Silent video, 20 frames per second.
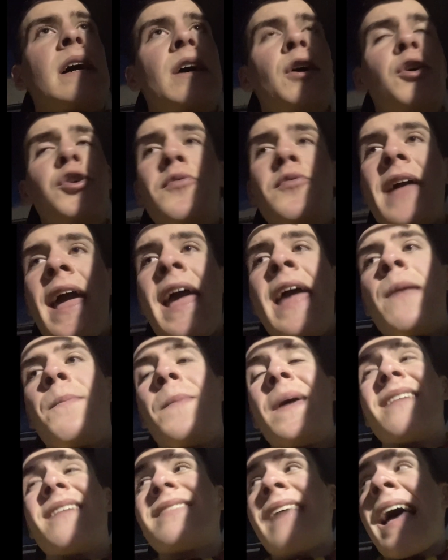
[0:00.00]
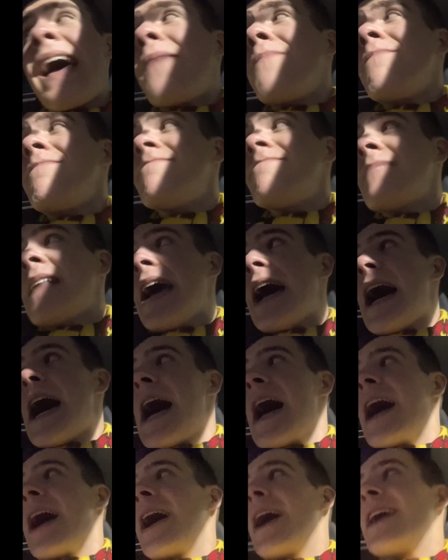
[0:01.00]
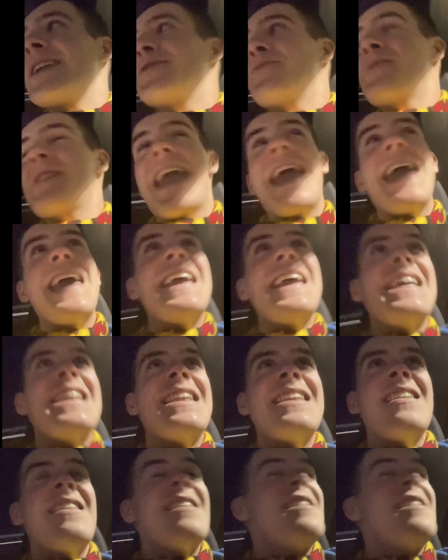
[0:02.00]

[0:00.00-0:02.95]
do we get in? Big Sam? Do we get in